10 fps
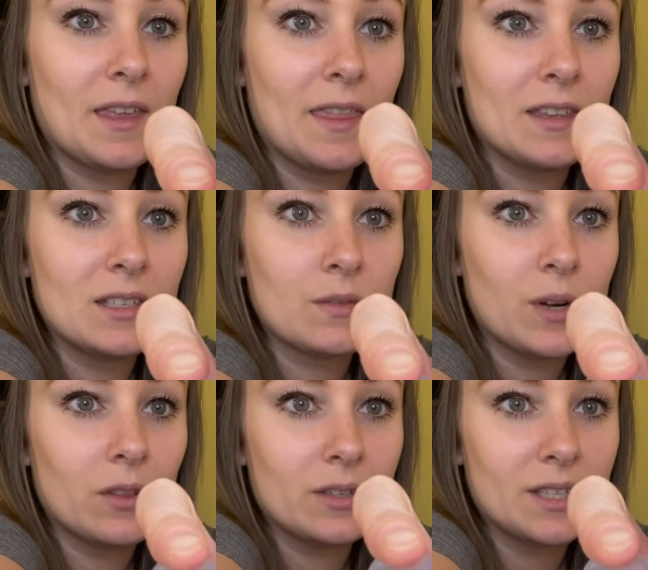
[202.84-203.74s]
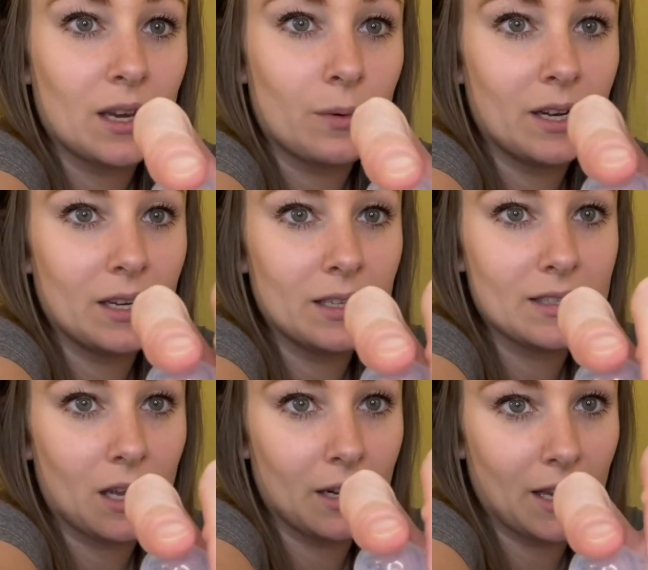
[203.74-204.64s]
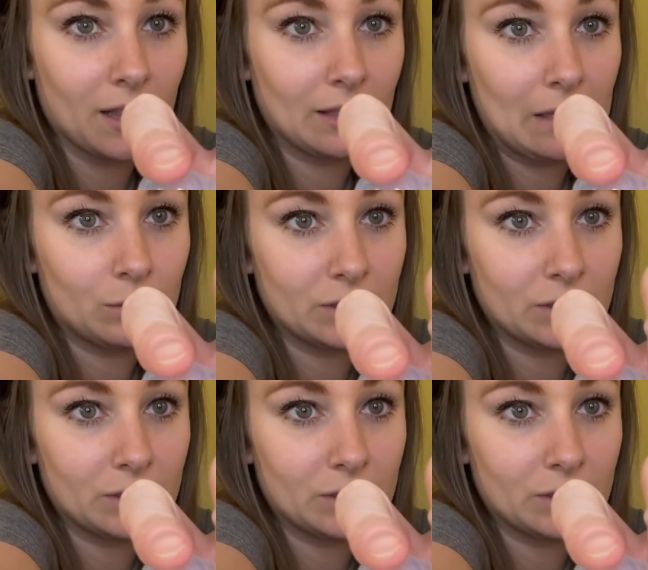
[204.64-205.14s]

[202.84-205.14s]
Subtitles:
then this is what it looks like when it is on a level